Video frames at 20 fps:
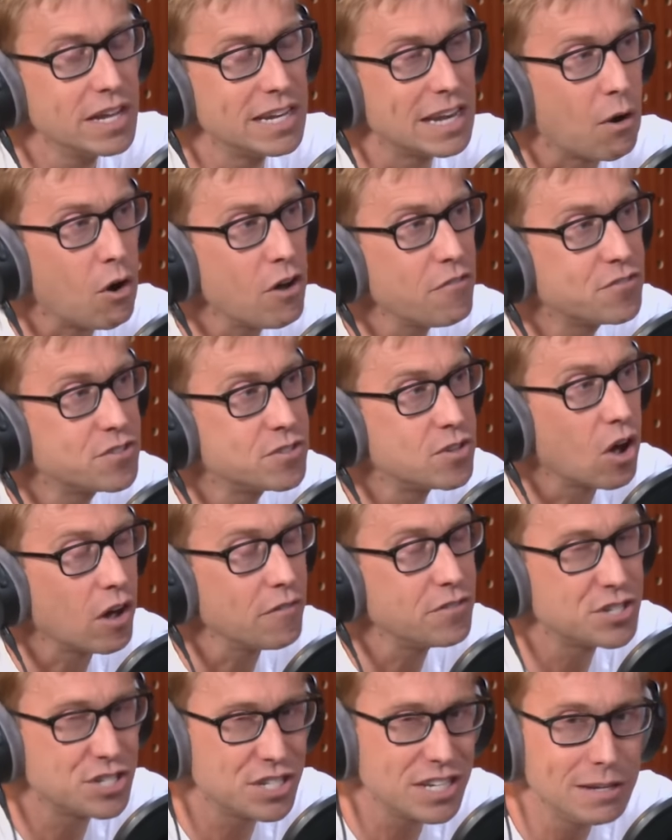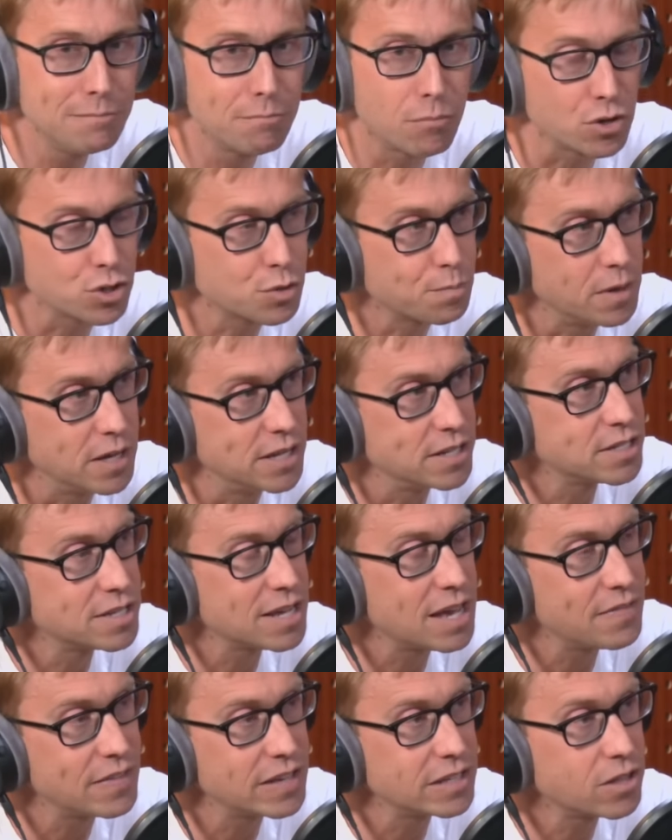I've seen mosh pits
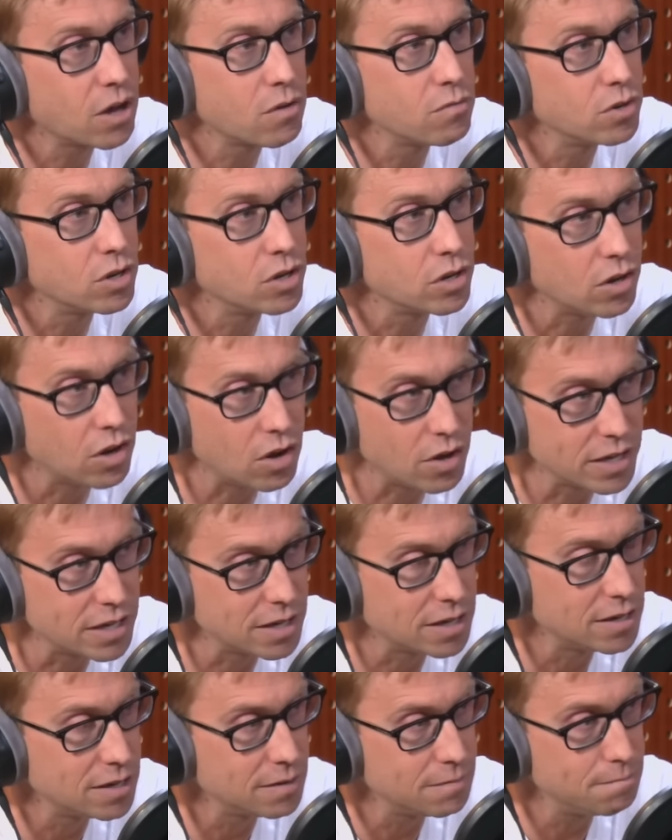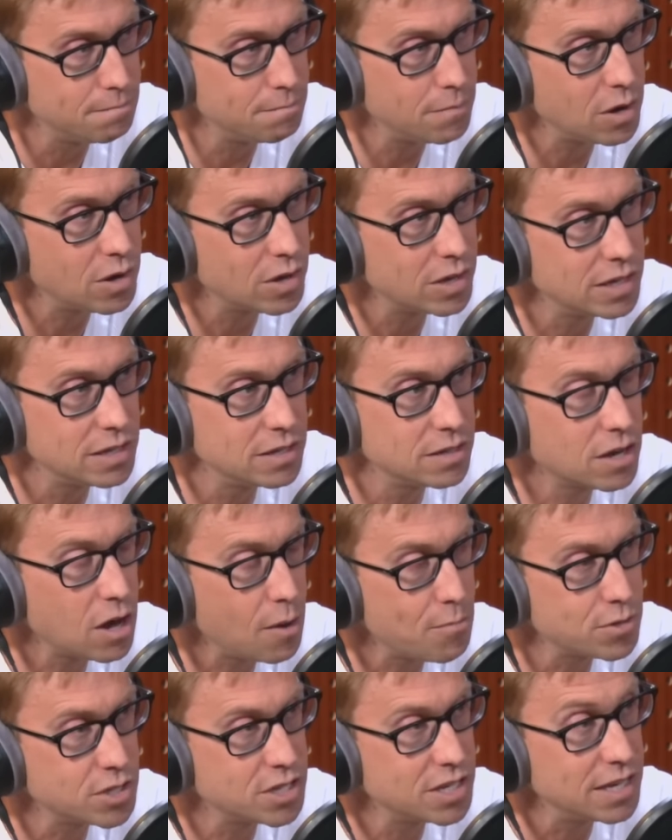and they don't look like my
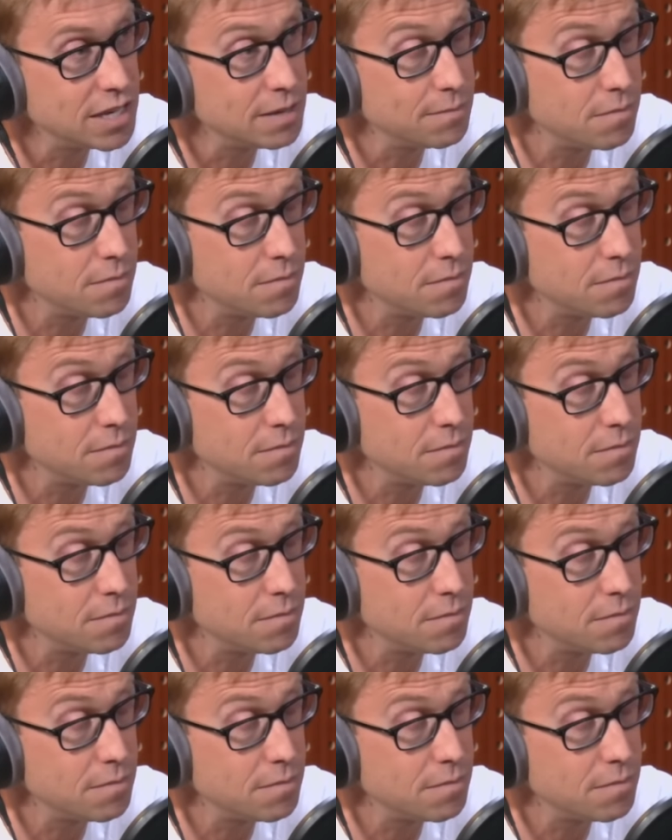cup of tea.